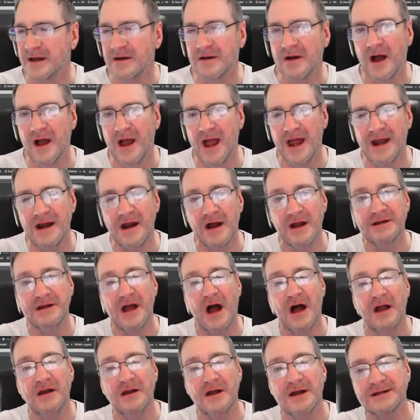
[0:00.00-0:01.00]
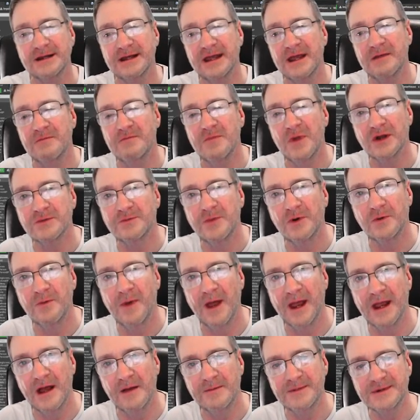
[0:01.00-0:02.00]
So, I like to keep multiple
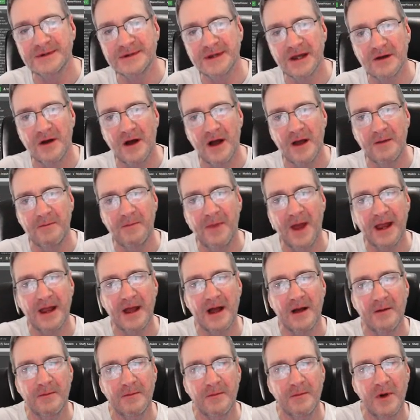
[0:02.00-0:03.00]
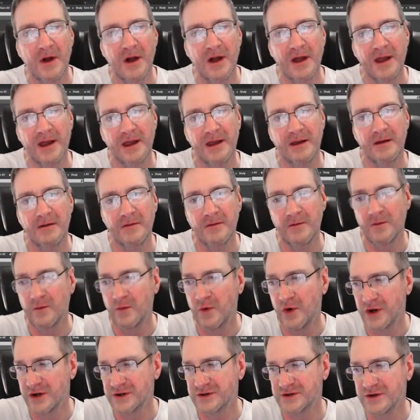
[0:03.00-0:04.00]
backups, so I back up my
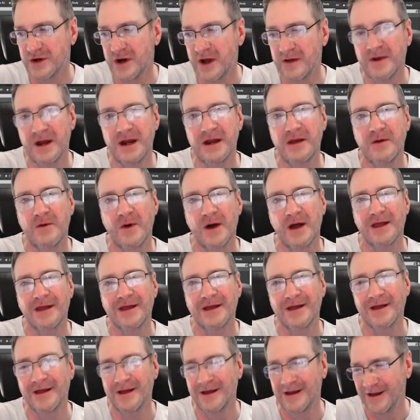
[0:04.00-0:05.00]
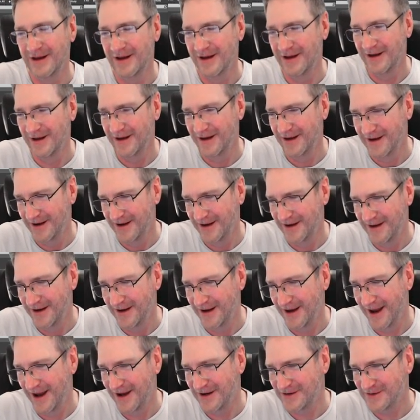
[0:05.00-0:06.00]
work drive anyway.
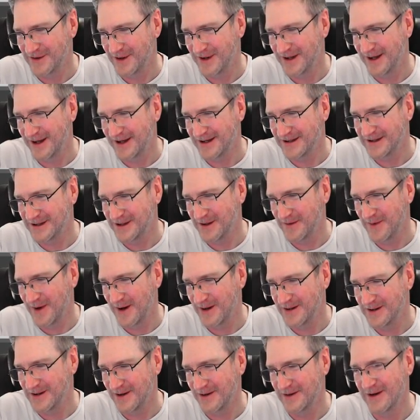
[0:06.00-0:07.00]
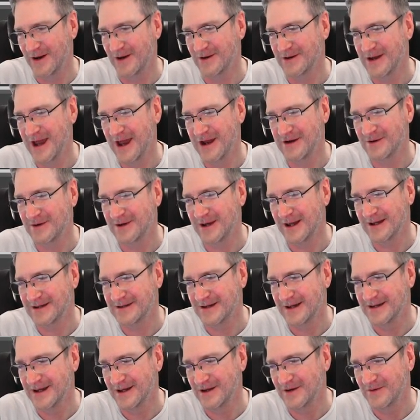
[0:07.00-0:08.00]
Android Lust, you post, oh God, Android
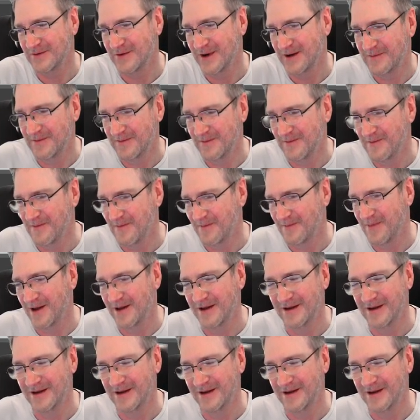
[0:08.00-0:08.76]
Lust, I see the red.